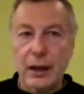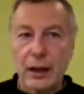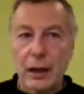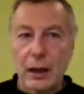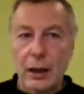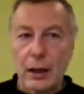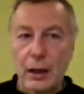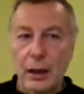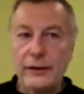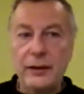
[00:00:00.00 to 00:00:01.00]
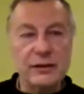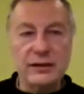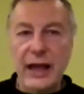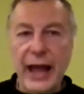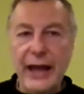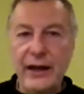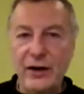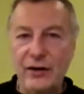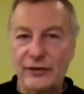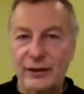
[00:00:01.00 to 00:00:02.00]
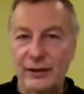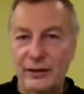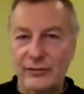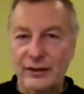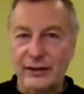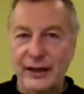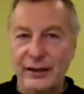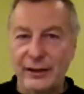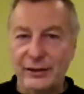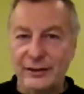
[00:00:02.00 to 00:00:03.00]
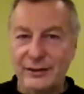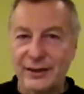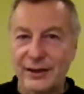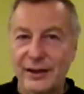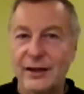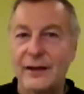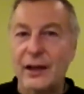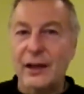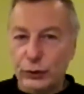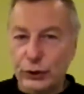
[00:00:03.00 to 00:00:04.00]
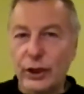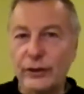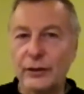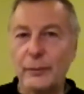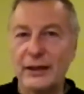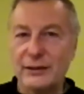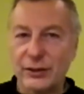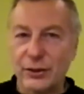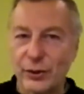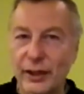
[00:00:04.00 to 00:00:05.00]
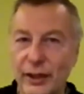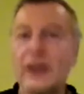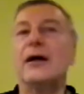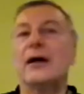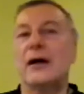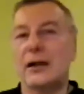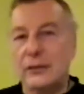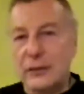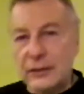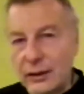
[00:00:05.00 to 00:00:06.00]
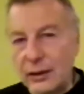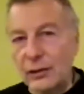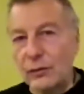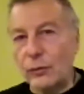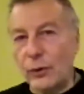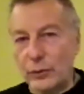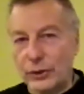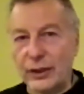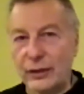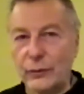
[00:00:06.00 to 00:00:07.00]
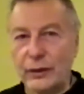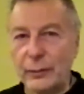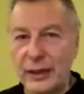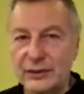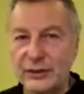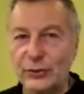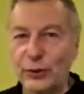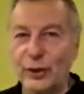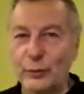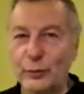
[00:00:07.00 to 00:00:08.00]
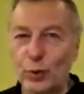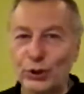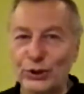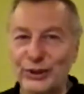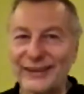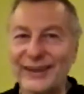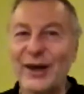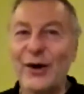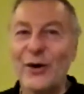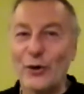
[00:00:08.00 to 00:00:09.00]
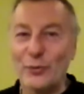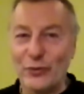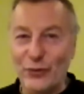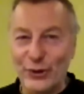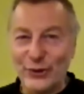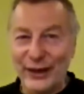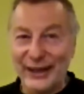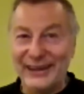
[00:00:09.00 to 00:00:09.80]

I didn't see any of the dailies that were shot in Macedonia until we were done with the Macedonian portion Before the Rain.